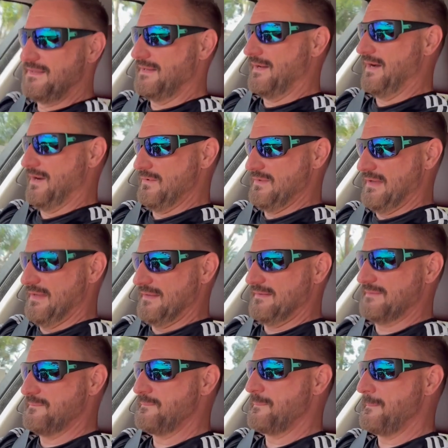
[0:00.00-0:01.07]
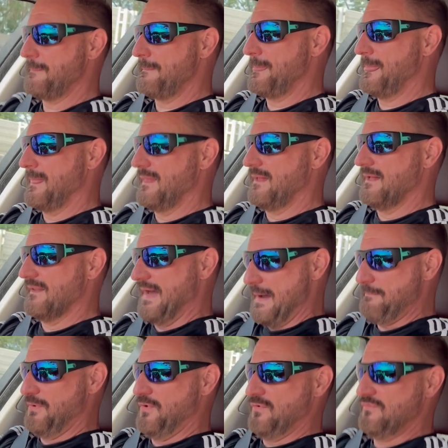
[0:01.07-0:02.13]
Oh yeah,
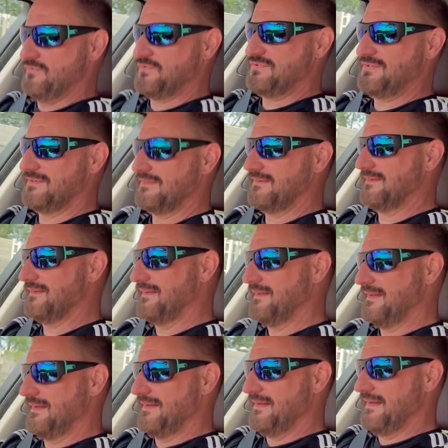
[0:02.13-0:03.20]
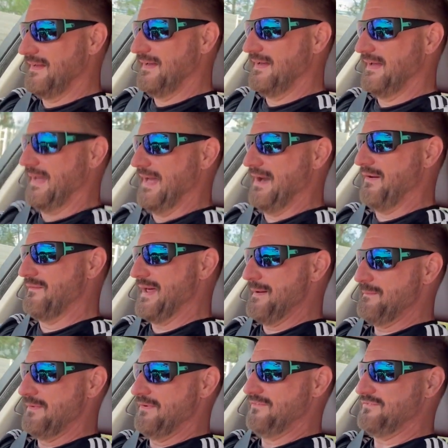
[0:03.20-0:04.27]
that moves. Hell, that
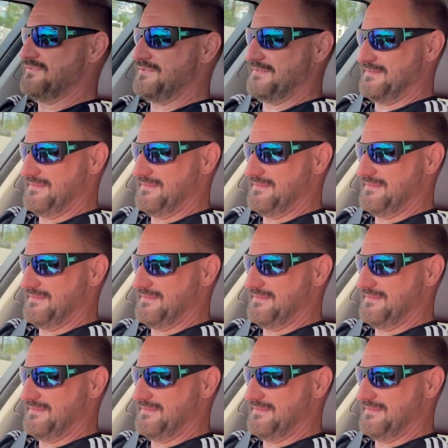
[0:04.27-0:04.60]
moves.